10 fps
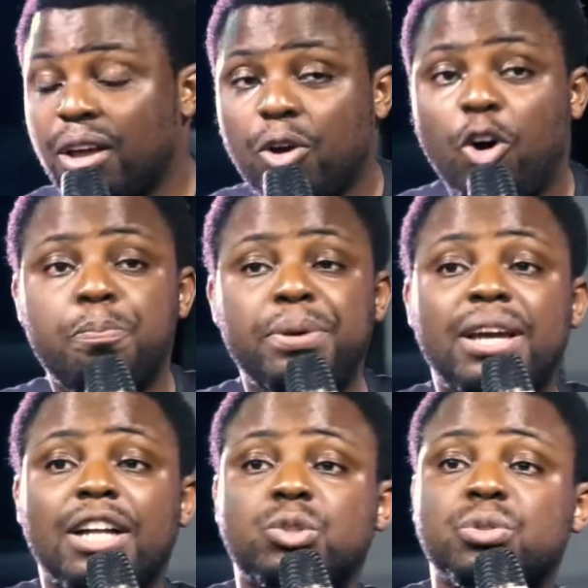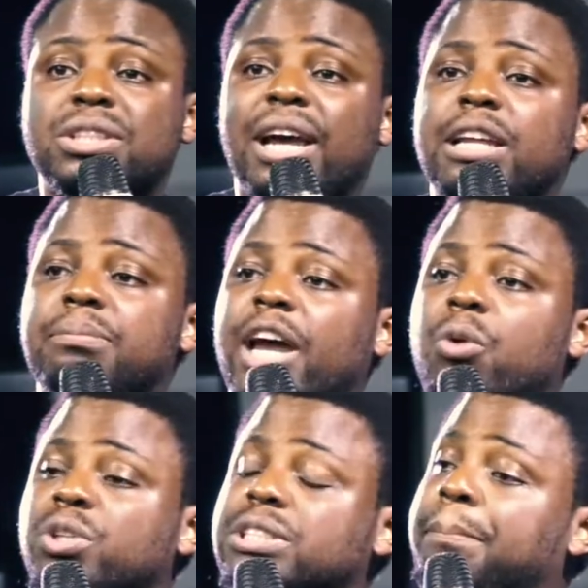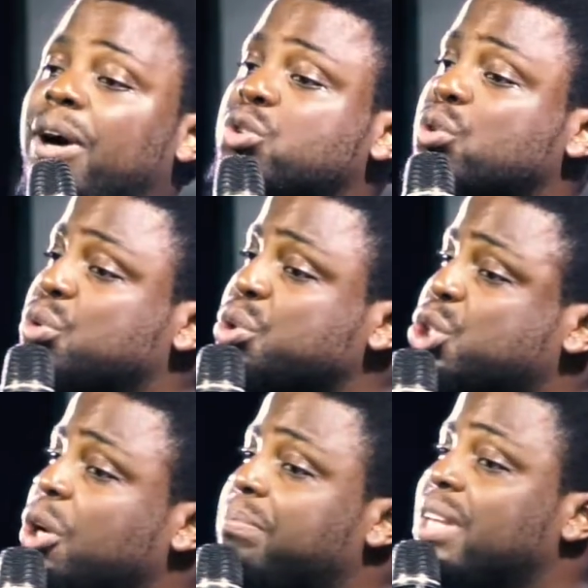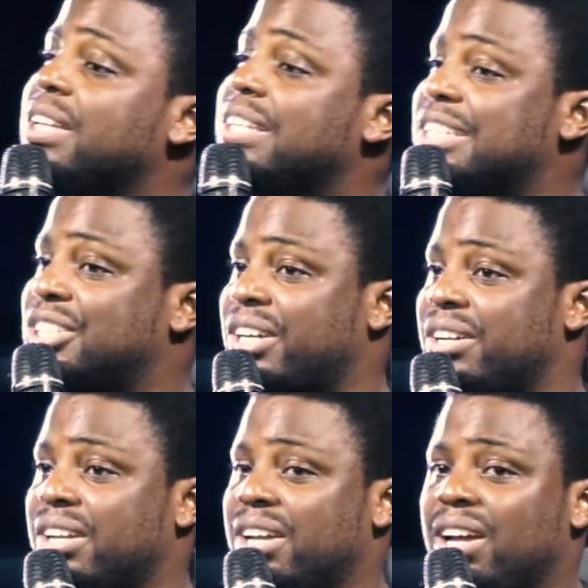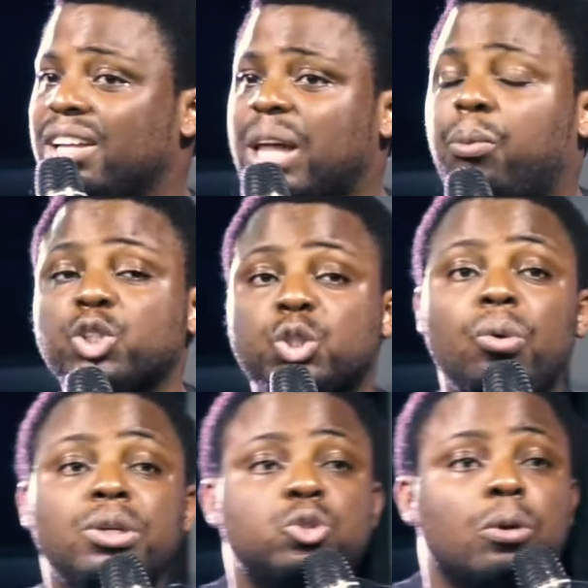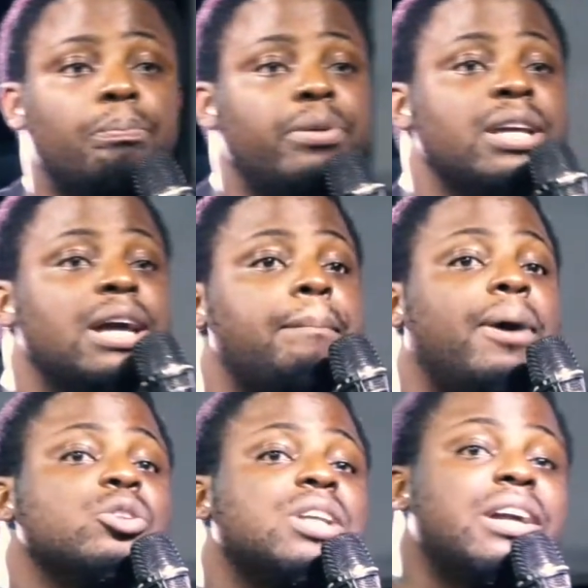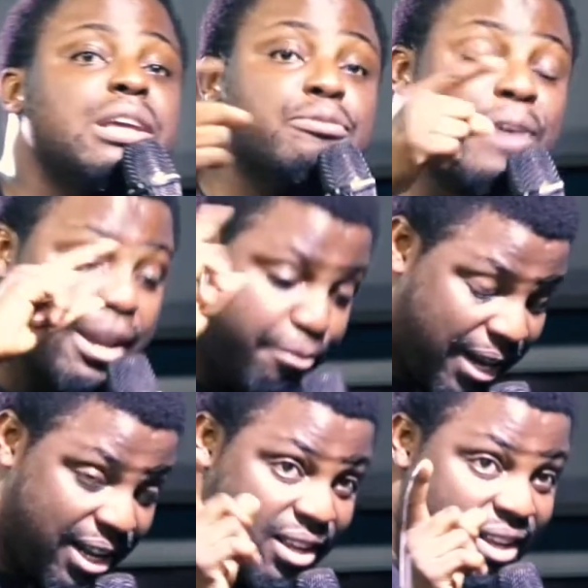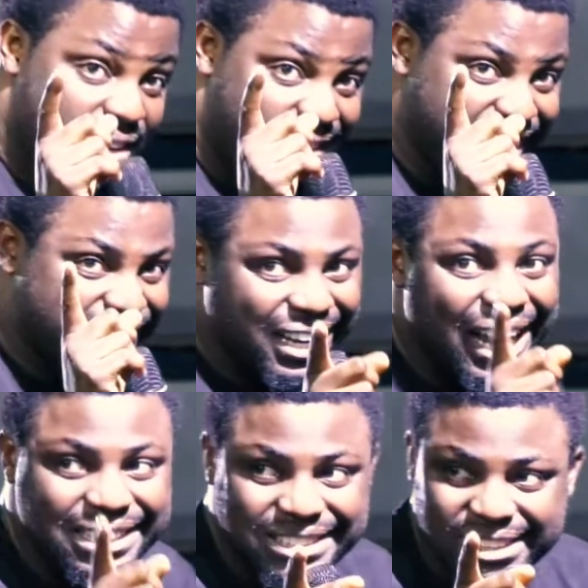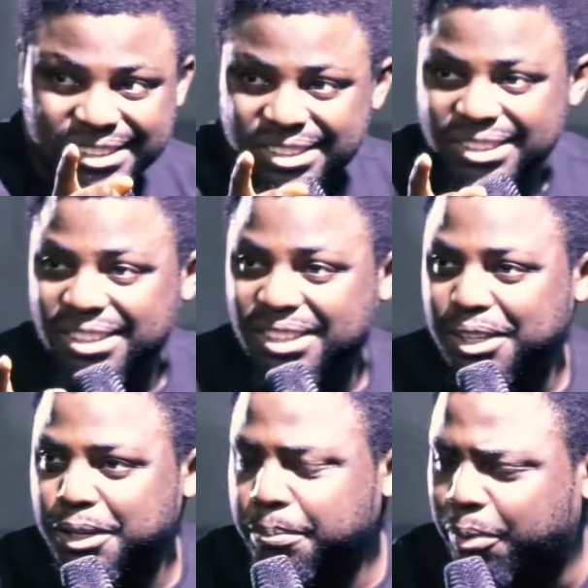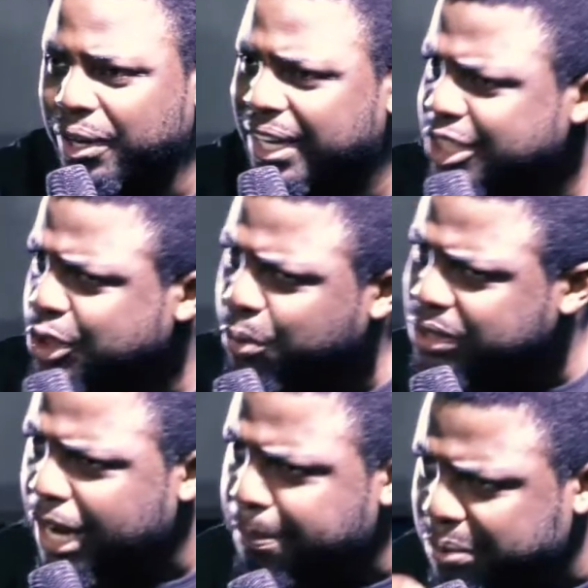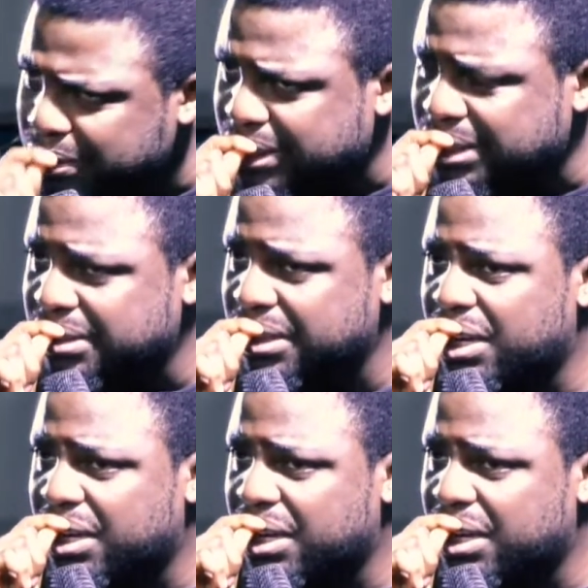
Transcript: God began to tell him that he was about to do something in Israel that was going to bring about a revival in the land. But guess what happens?